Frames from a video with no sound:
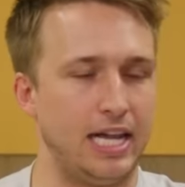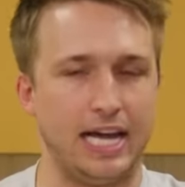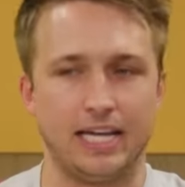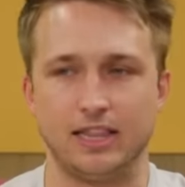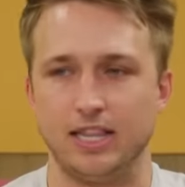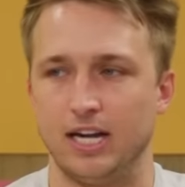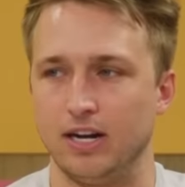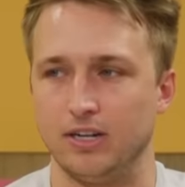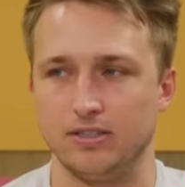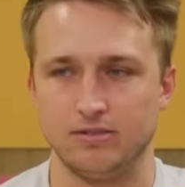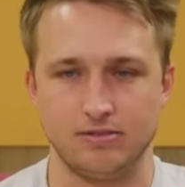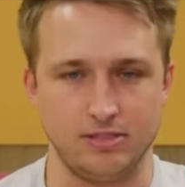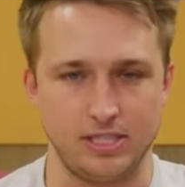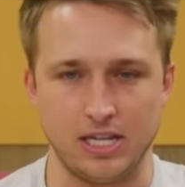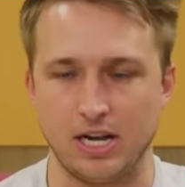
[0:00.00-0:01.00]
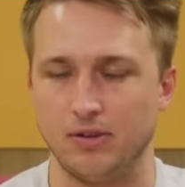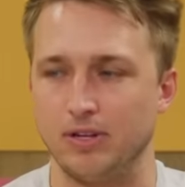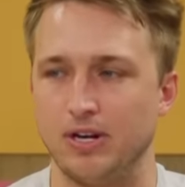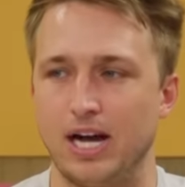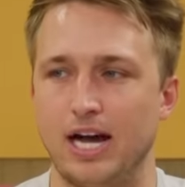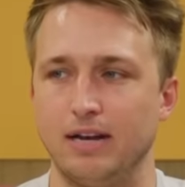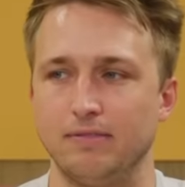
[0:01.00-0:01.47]
Like, they're
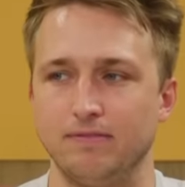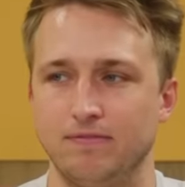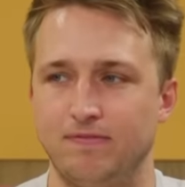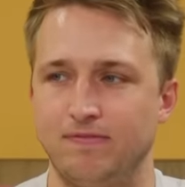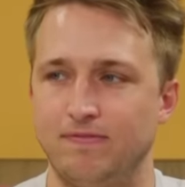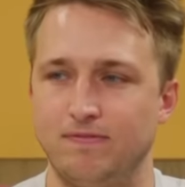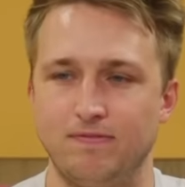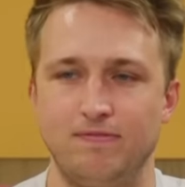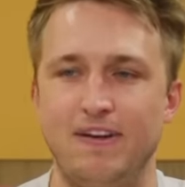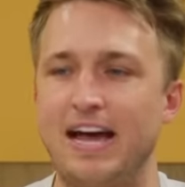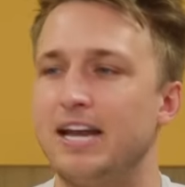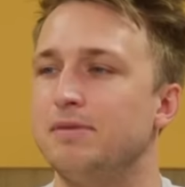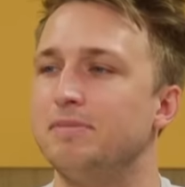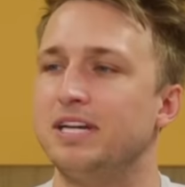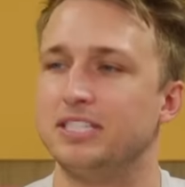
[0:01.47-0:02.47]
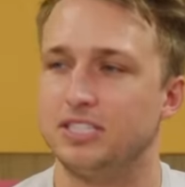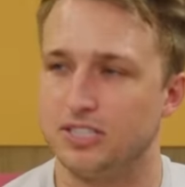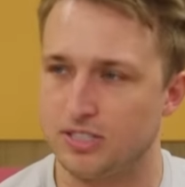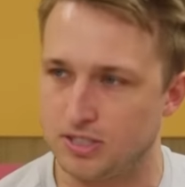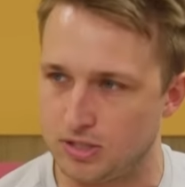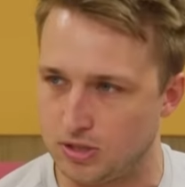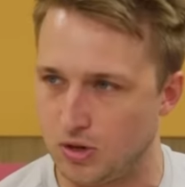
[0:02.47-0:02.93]
not
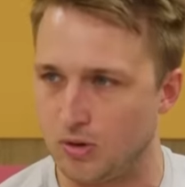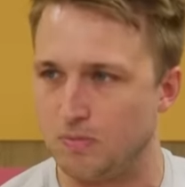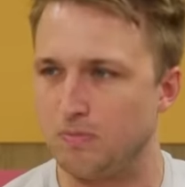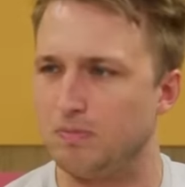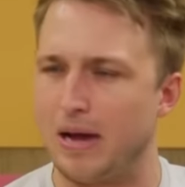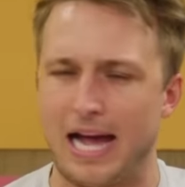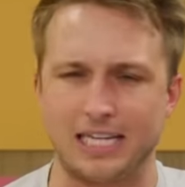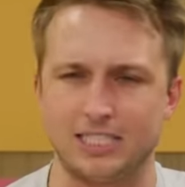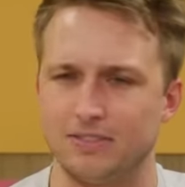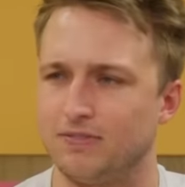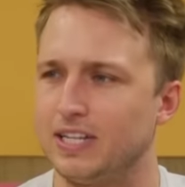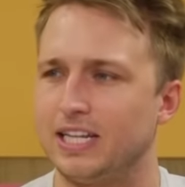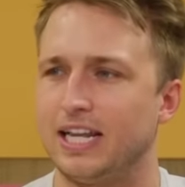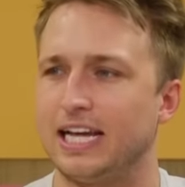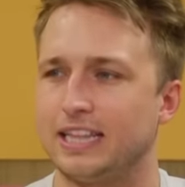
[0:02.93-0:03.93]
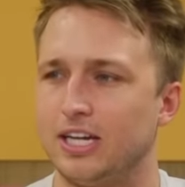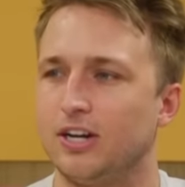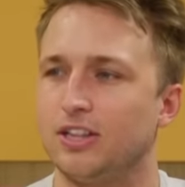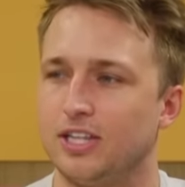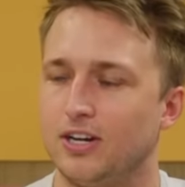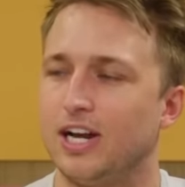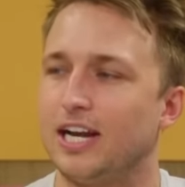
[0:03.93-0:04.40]
venomous or massively, like,
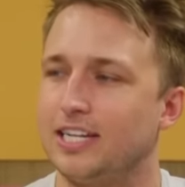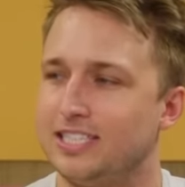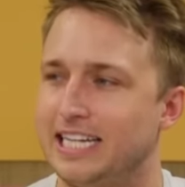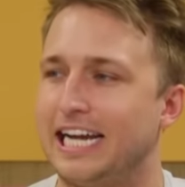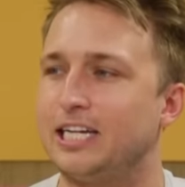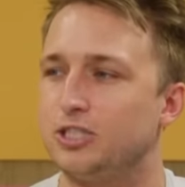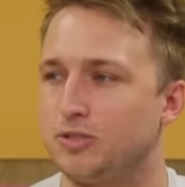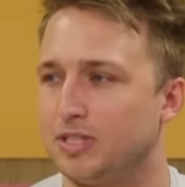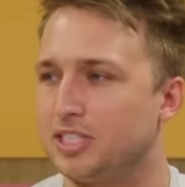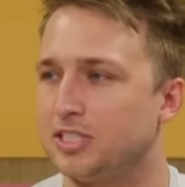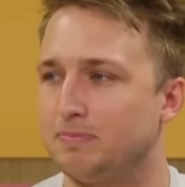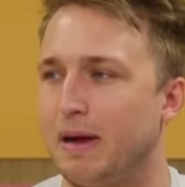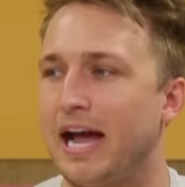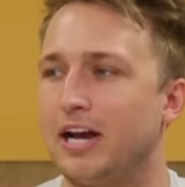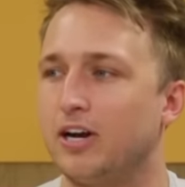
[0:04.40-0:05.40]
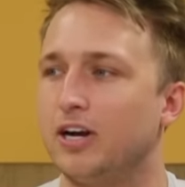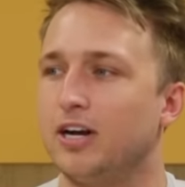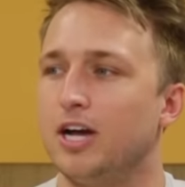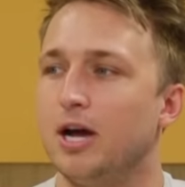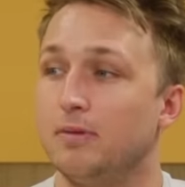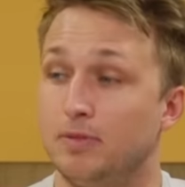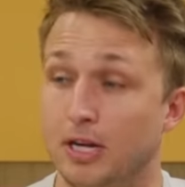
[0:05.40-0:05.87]
they're not a dangerous spider.